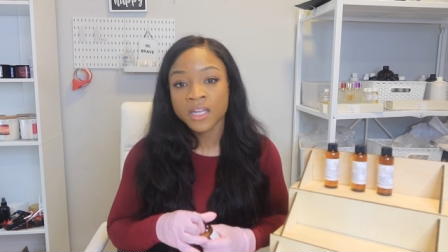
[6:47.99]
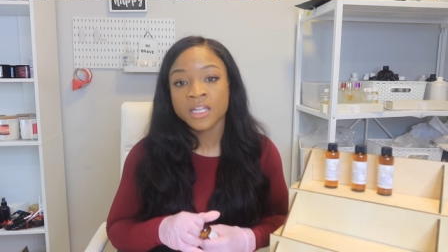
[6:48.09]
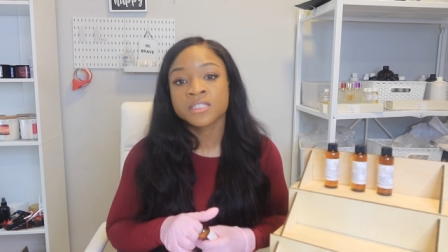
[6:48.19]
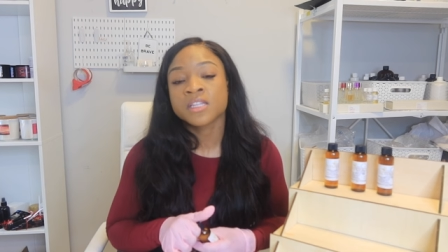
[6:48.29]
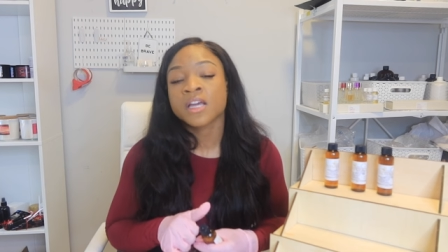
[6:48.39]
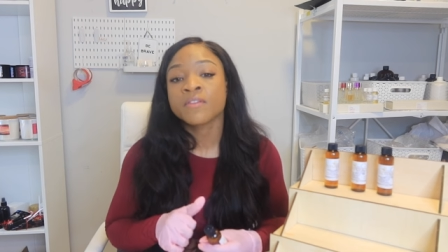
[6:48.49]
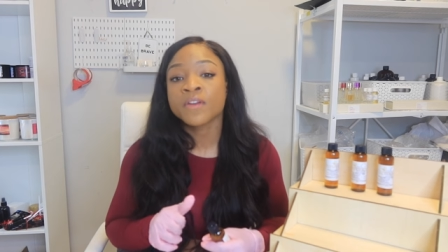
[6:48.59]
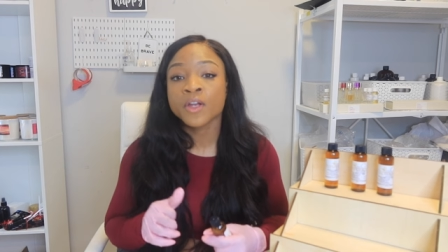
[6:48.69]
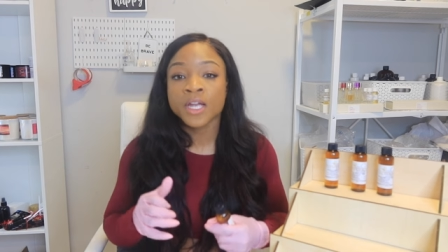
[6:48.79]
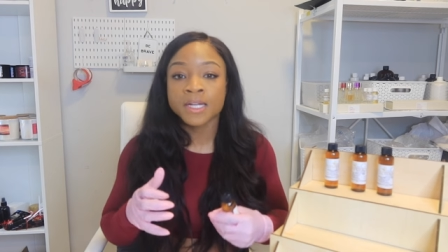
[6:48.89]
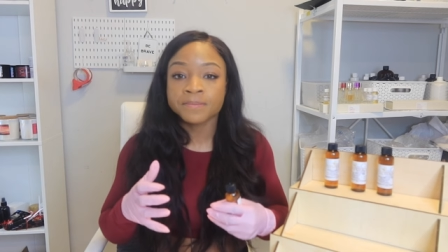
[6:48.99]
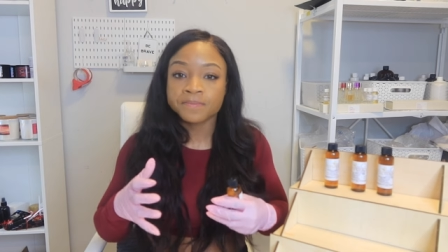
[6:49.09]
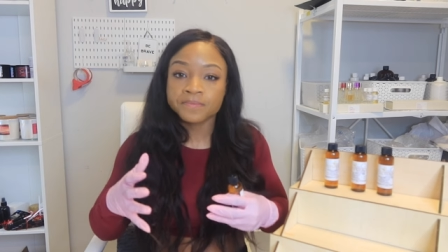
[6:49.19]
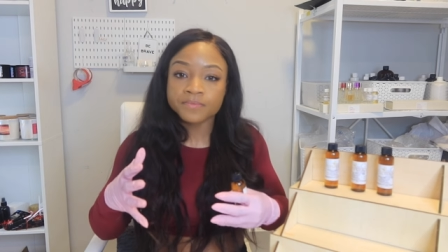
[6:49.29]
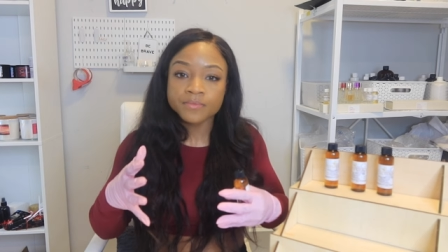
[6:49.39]
It's like a
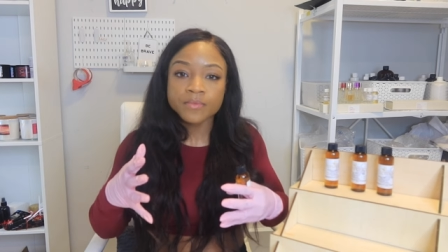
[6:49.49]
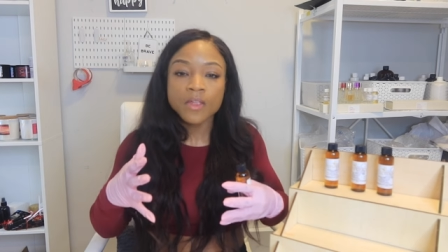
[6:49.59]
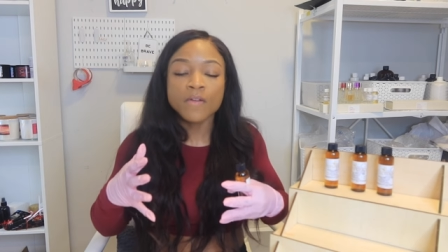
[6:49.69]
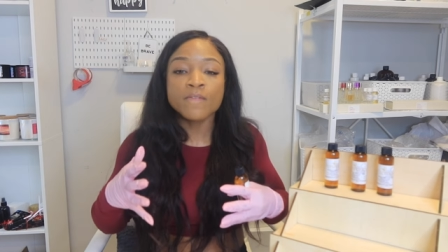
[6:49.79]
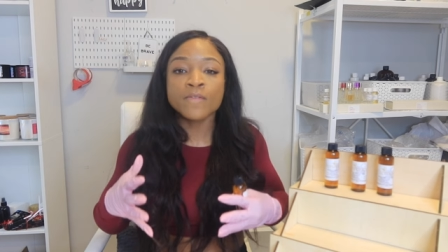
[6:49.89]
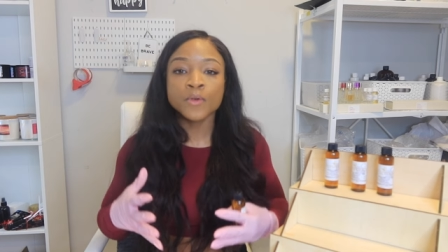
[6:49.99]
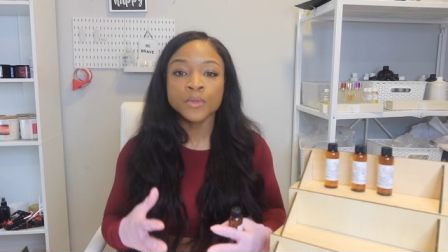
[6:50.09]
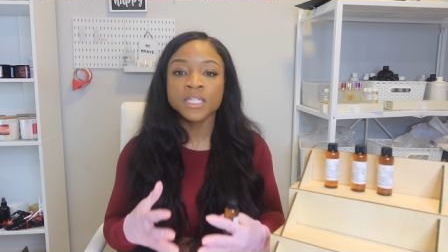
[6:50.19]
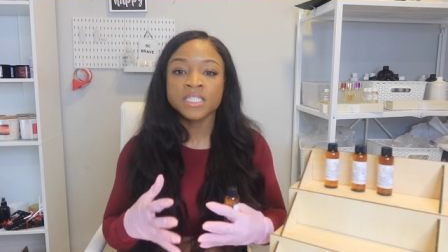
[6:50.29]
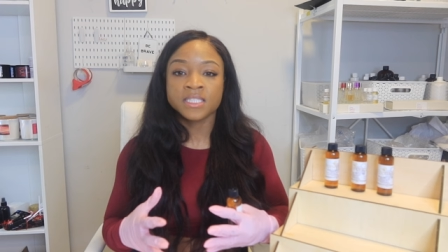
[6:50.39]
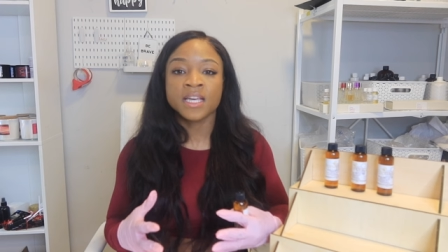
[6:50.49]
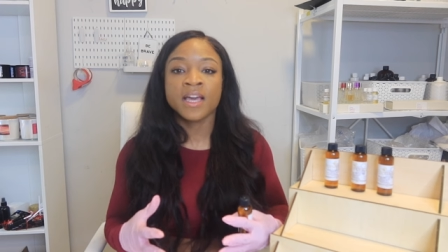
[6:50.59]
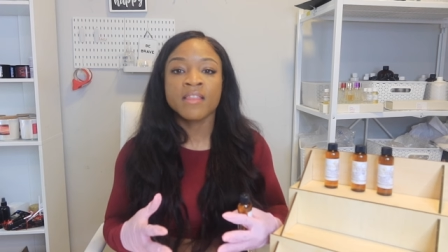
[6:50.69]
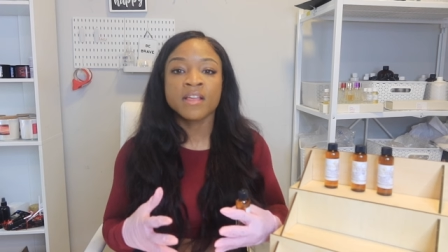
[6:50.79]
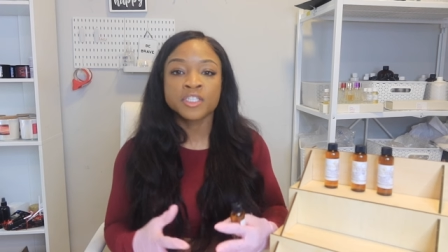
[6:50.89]
very fruity
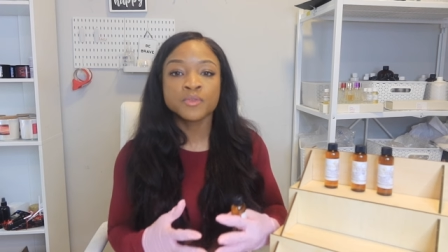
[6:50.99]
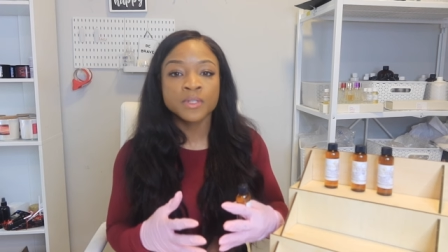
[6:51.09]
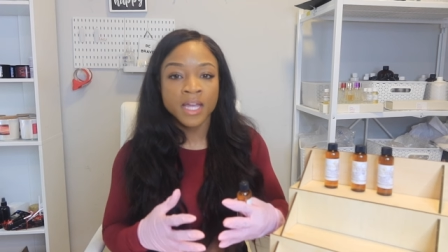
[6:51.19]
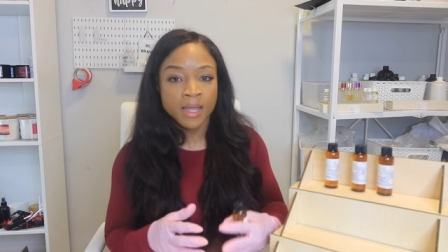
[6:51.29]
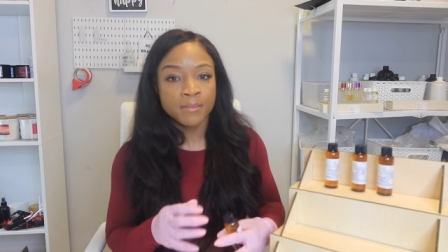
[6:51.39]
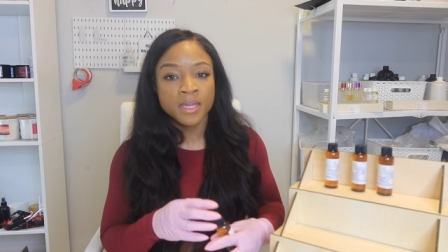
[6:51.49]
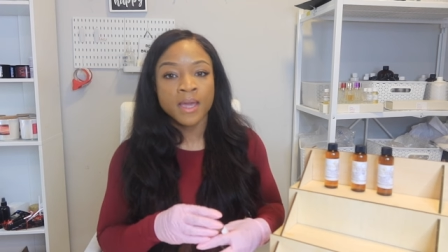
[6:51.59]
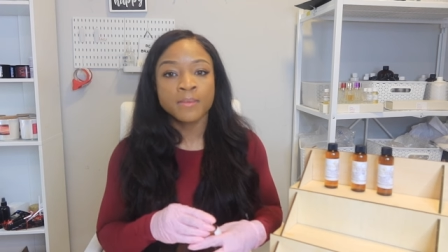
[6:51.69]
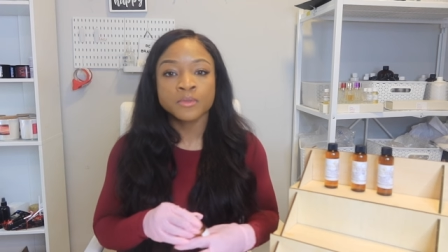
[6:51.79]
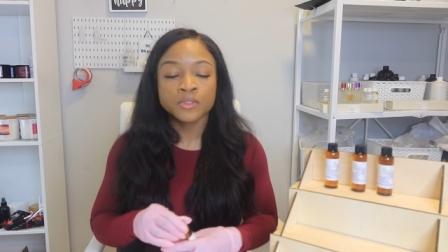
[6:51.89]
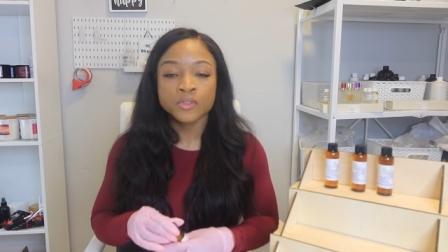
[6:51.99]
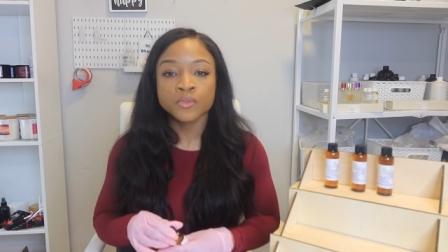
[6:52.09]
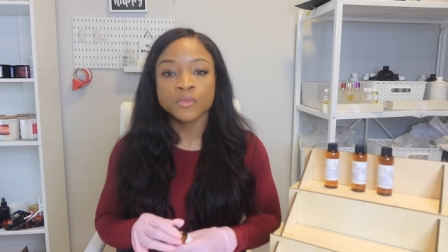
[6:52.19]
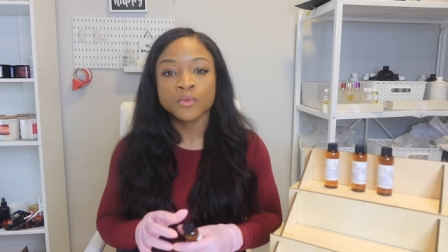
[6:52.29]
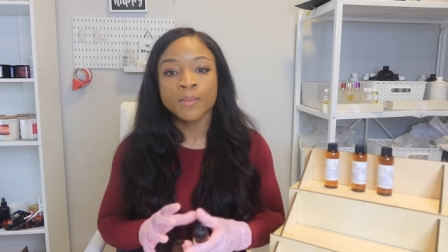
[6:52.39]
scent that you would be able
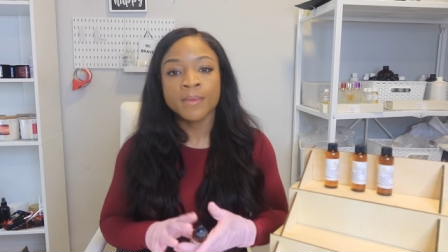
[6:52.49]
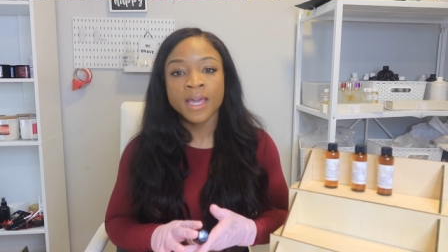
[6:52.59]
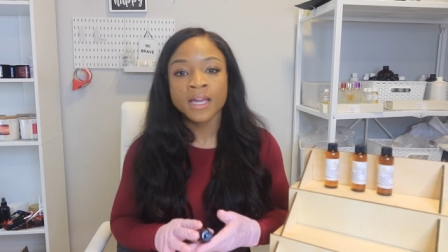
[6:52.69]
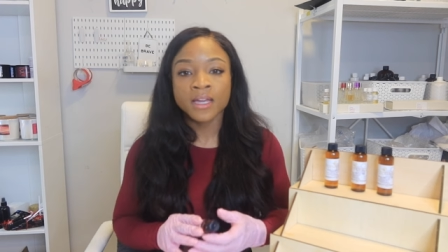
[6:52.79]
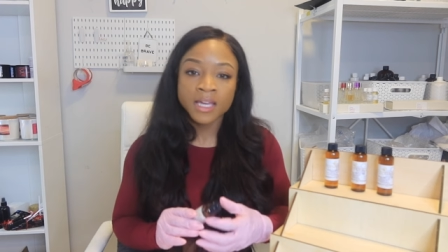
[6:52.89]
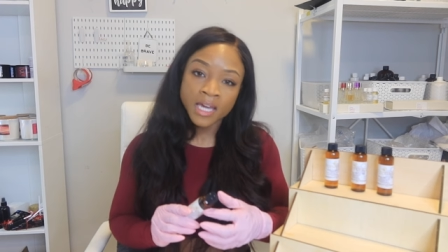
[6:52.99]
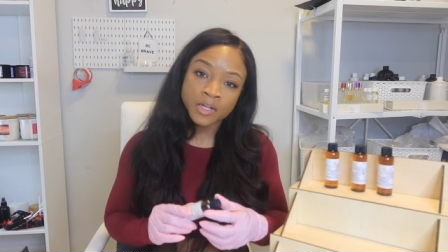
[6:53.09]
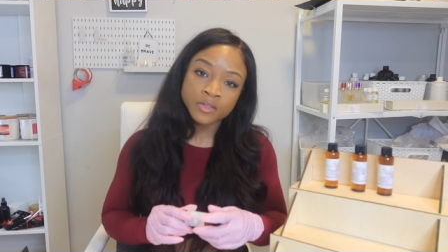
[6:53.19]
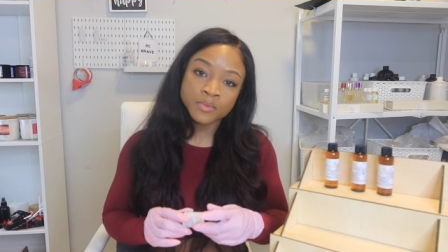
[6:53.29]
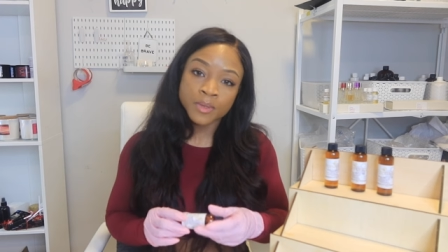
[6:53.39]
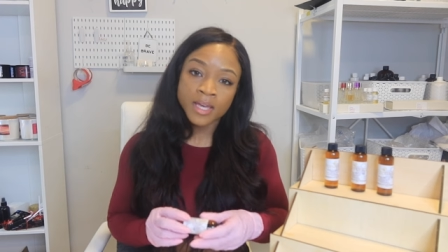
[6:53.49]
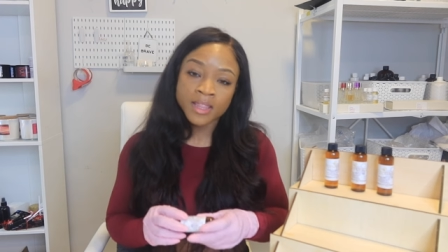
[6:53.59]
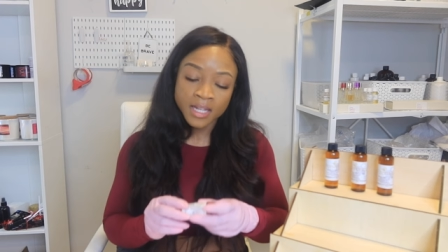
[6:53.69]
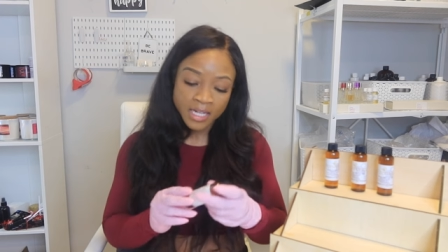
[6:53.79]
to make candles with.